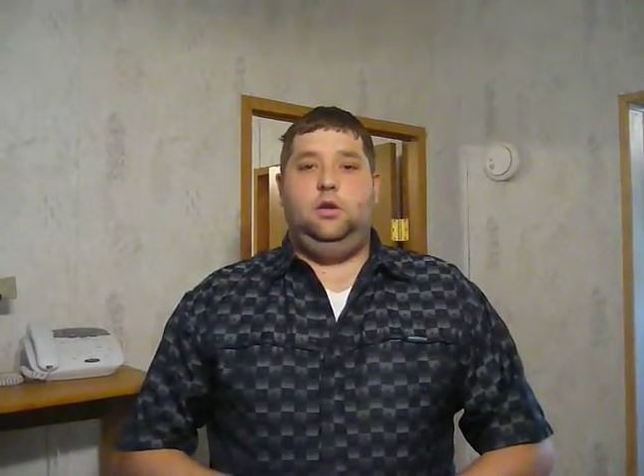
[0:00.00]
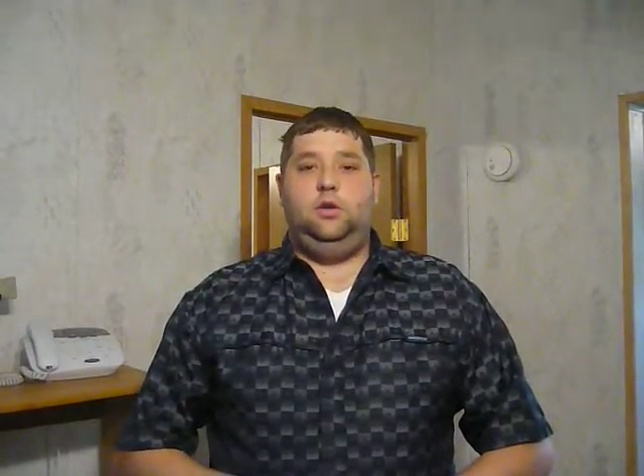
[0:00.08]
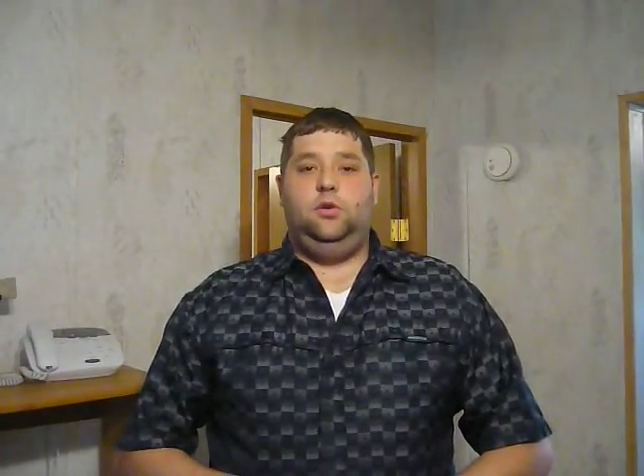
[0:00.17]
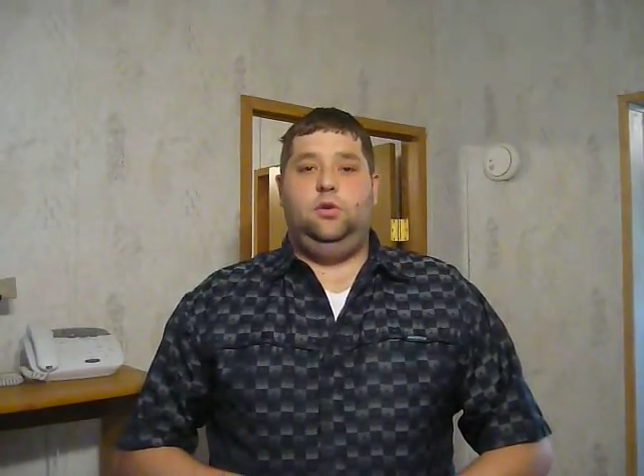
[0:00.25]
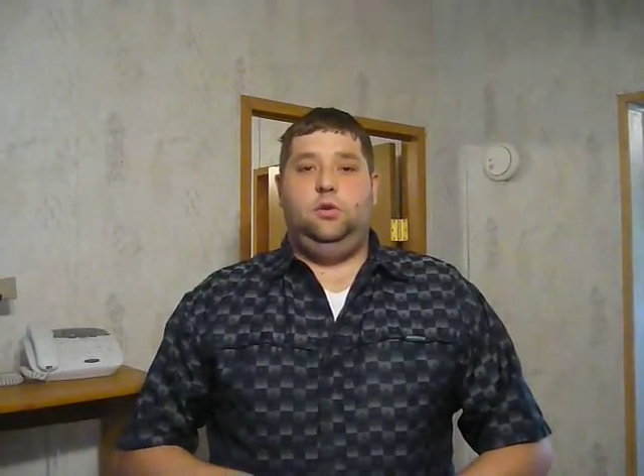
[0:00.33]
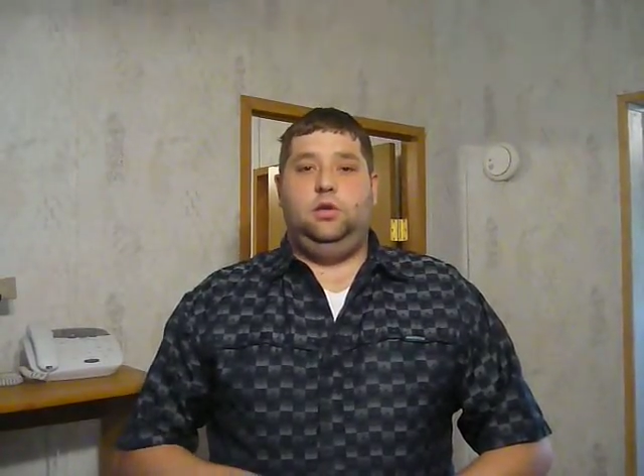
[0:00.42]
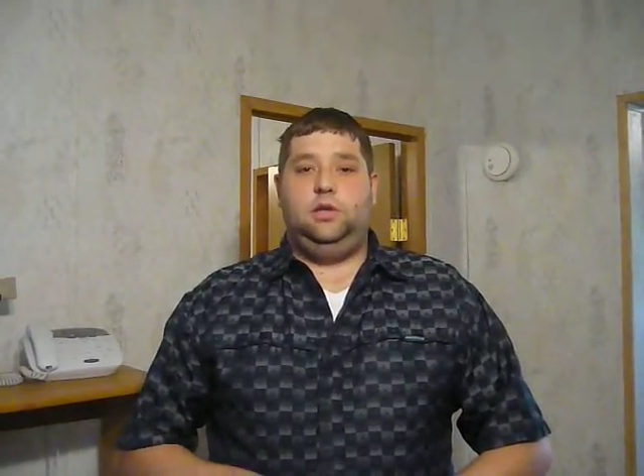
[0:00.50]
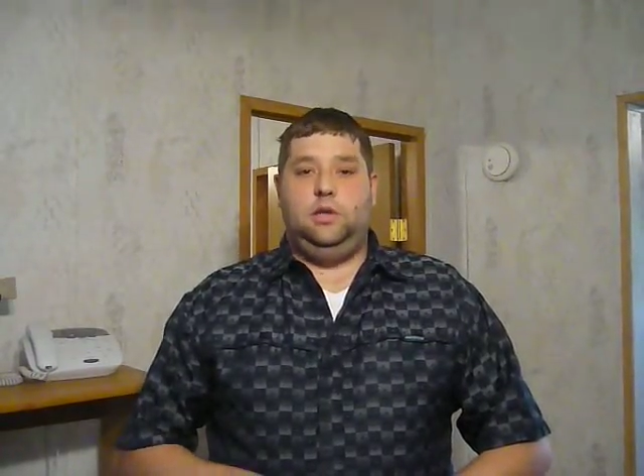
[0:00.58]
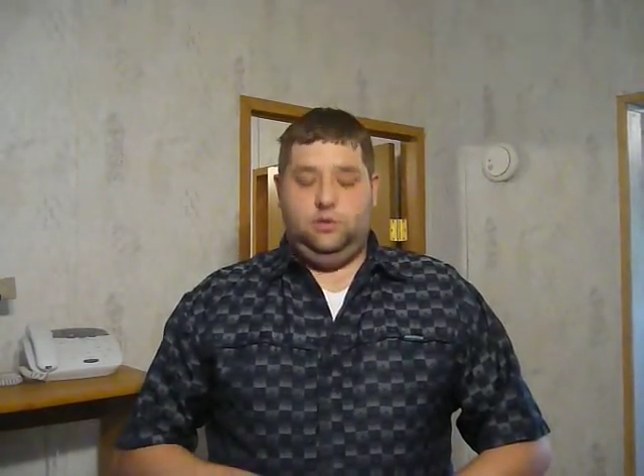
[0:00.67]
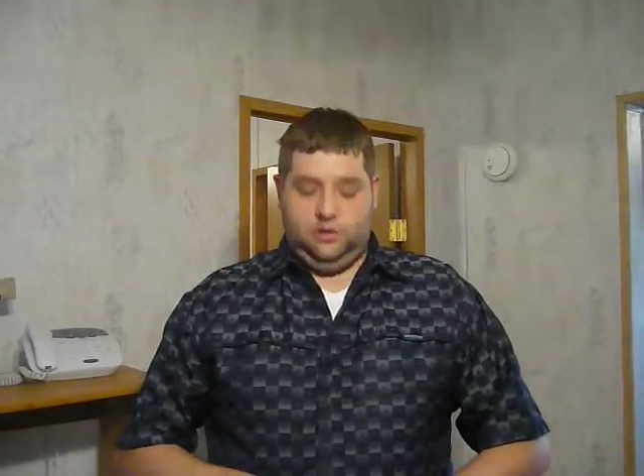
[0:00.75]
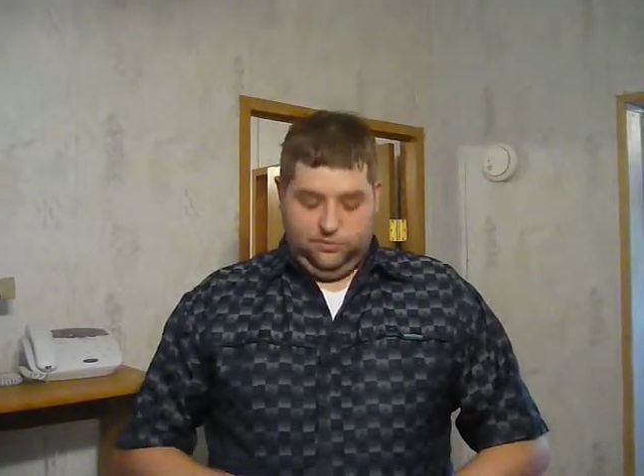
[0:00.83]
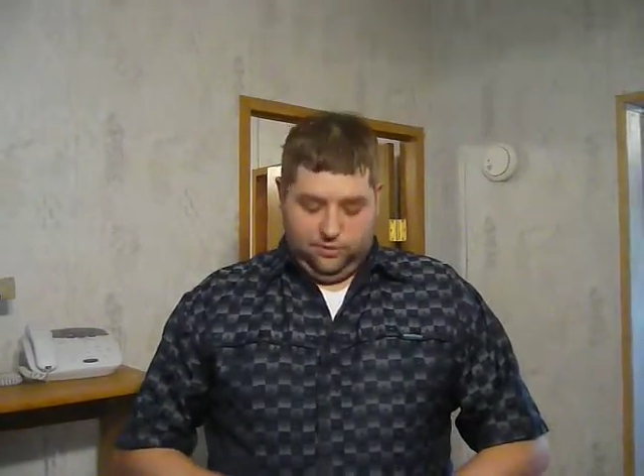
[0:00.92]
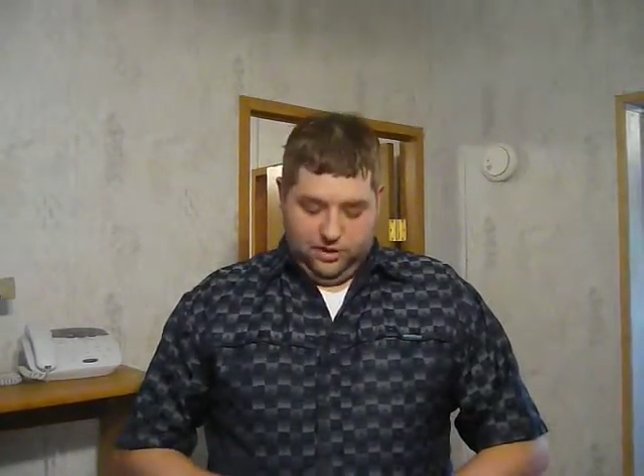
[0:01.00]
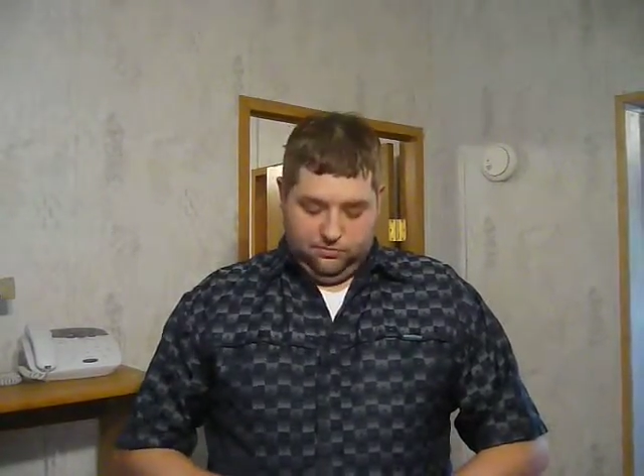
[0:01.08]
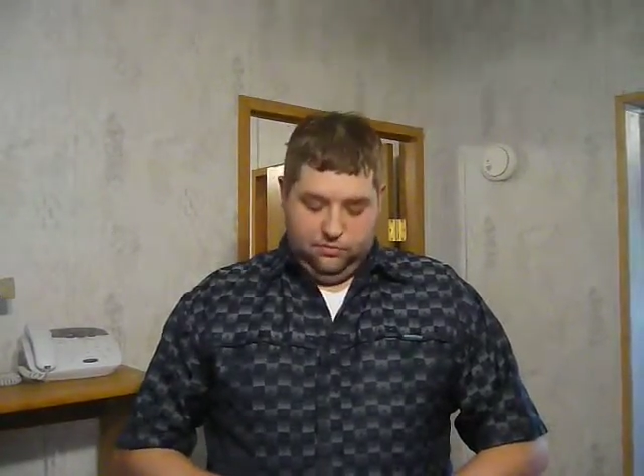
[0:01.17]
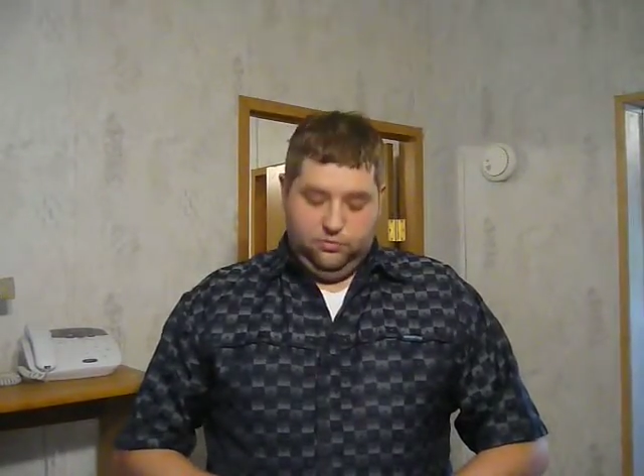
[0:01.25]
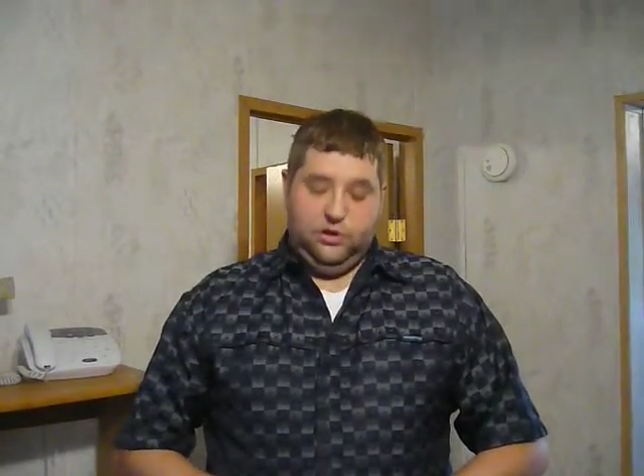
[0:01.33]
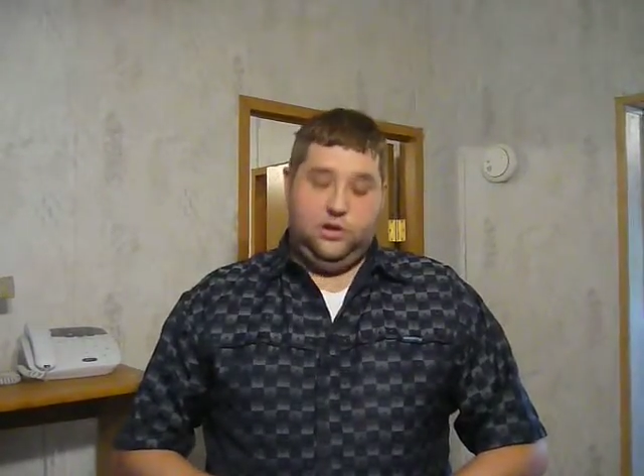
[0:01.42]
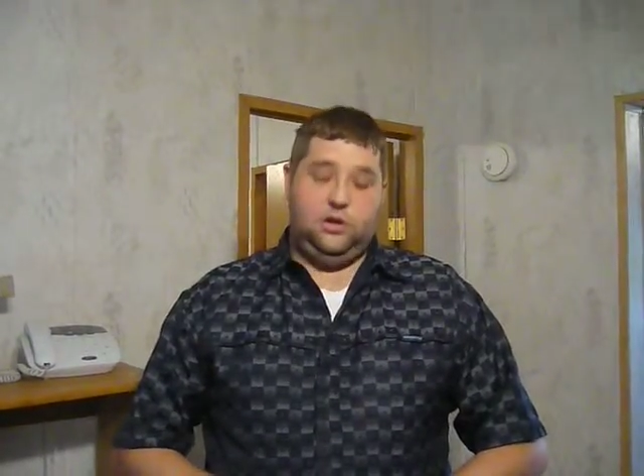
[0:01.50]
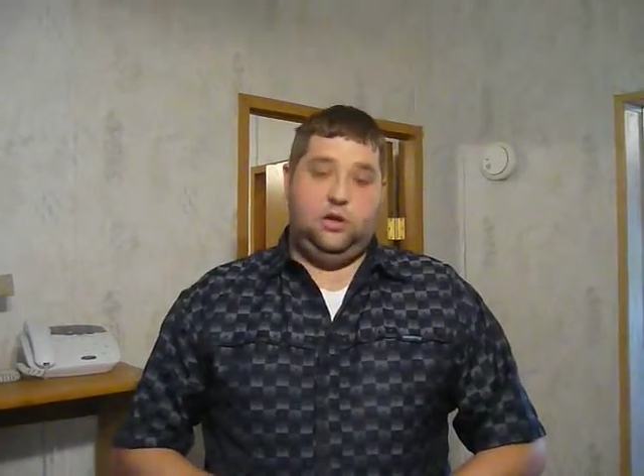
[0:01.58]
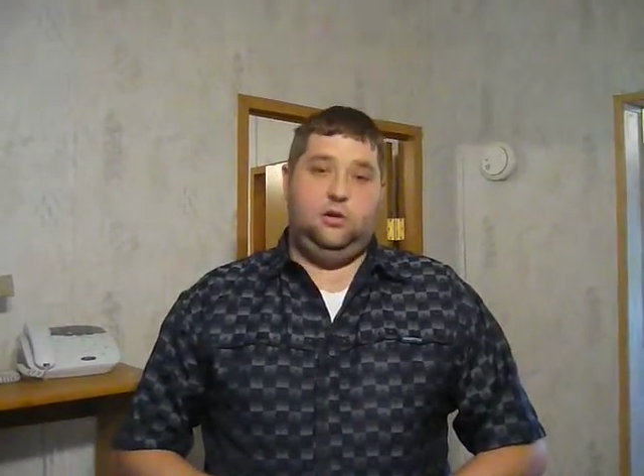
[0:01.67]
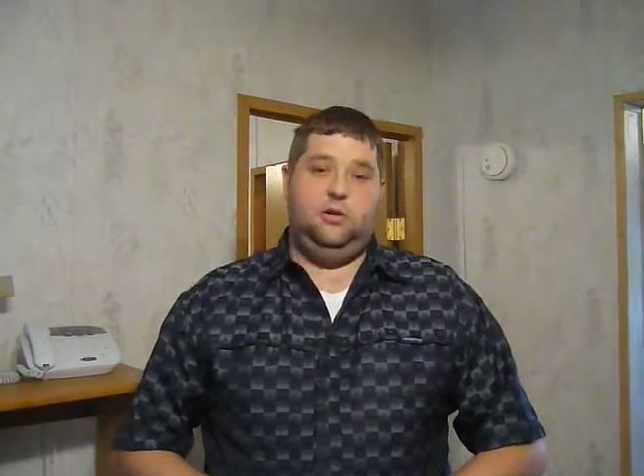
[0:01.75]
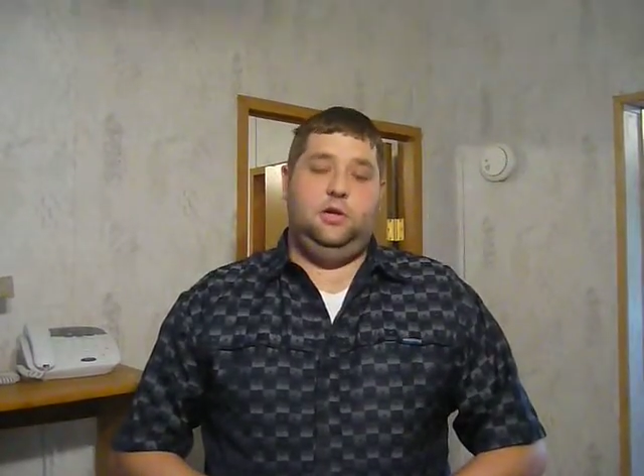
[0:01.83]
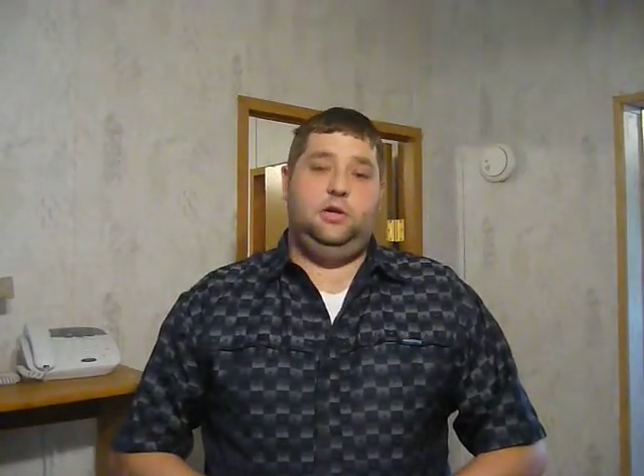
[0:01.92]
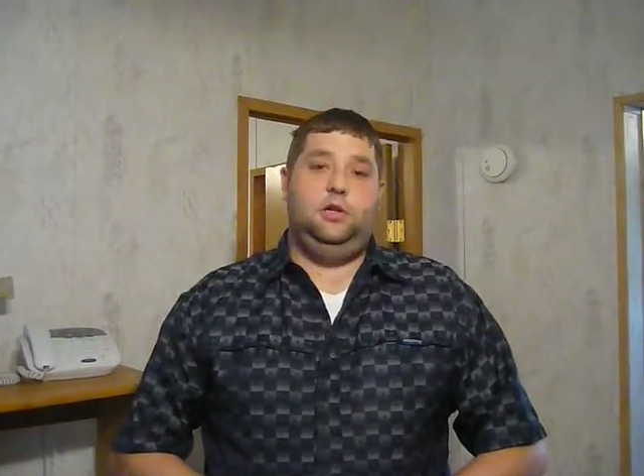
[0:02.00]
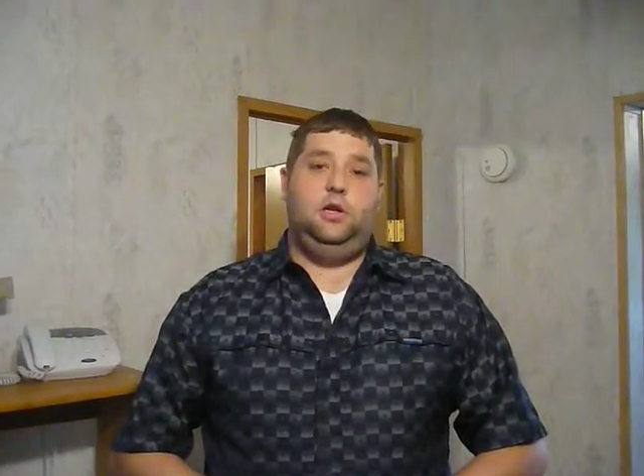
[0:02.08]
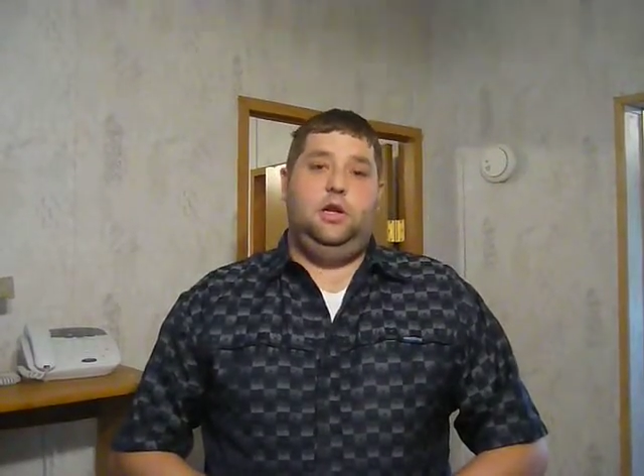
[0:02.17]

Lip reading: and told us there was a problem with his arteries,